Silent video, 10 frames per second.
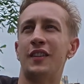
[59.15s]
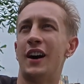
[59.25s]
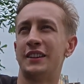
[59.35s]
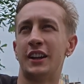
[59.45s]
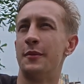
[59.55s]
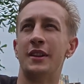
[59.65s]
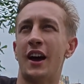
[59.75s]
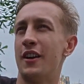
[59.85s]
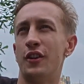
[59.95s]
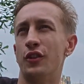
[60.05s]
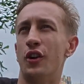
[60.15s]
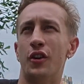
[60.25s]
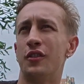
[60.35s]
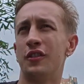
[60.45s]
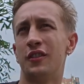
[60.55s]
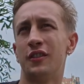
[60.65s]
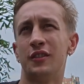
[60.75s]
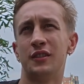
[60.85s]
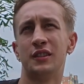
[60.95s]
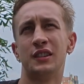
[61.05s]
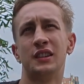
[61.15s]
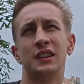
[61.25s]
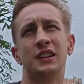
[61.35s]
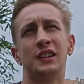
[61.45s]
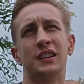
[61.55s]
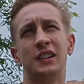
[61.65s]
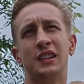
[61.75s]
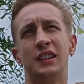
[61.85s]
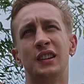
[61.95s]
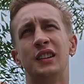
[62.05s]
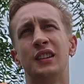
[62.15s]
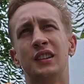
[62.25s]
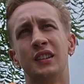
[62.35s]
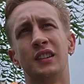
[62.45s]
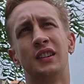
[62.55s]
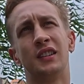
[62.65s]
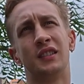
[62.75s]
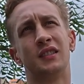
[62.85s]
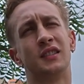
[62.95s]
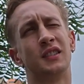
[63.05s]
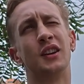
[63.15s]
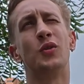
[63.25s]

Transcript: va a terminar o no? Sí, ya va a terminar.